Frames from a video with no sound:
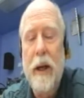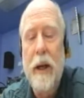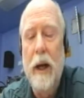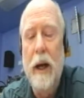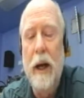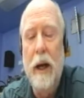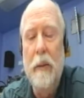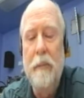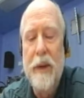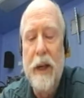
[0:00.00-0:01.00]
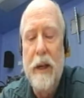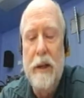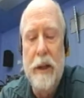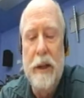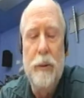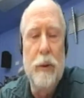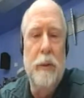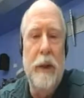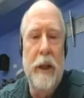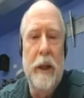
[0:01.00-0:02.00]
Um, these will
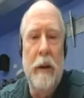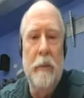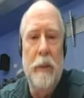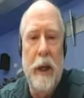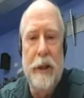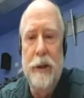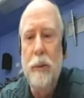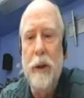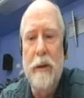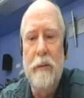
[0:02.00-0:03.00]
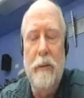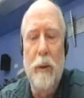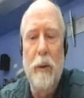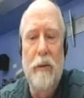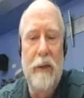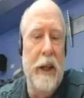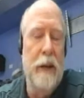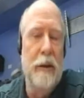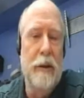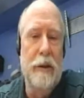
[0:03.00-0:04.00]
be um, places where the
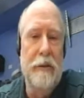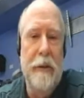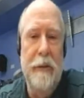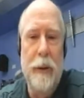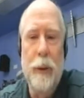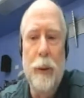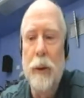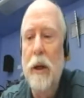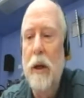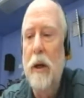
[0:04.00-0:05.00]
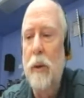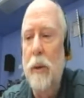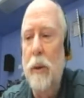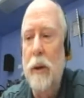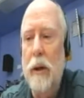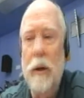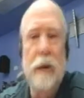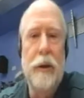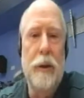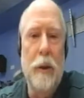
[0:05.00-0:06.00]
vehicles refuel, or
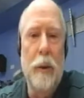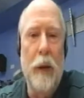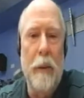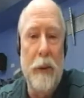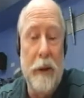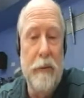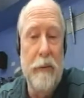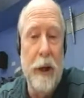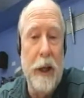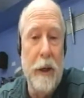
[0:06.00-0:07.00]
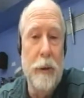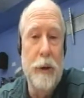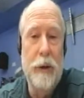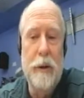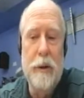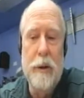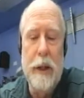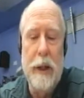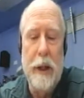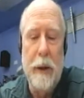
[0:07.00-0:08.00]
also um, very close to
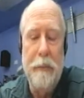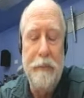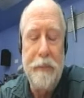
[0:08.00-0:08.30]
the um,